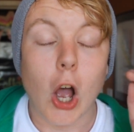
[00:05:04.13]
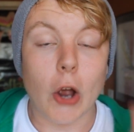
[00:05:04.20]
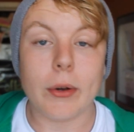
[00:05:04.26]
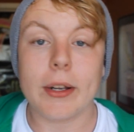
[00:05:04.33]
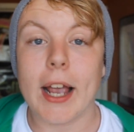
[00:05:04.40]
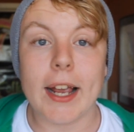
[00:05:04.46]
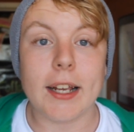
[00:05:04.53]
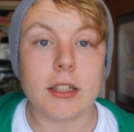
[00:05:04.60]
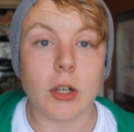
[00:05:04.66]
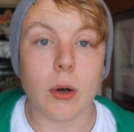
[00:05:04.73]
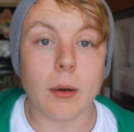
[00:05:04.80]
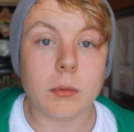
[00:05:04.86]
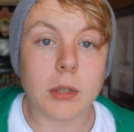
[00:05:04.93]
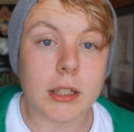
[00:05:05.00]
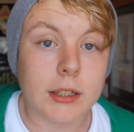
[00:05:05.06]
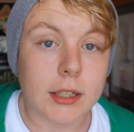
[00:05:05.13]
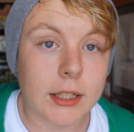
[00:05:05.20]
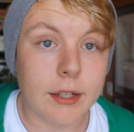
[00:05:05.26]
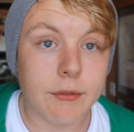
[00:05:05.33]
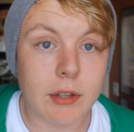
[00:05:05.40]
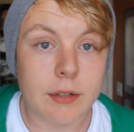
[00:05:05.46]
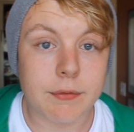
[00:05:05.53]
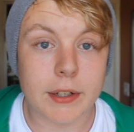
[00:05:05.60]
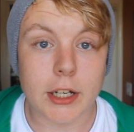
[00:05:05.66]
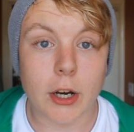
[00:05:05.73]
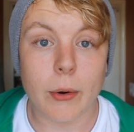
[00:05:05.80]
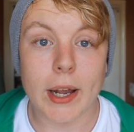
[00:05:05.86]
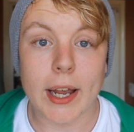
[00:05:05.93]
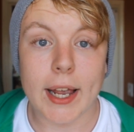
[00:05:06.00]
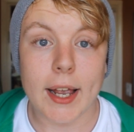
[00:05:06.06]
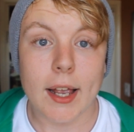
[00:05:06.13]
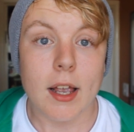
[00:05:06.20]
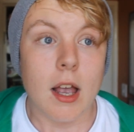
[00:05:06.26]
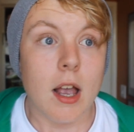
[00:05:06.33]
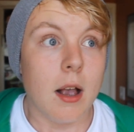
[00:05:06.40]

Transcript: Okay, so I'm going to leave this video here.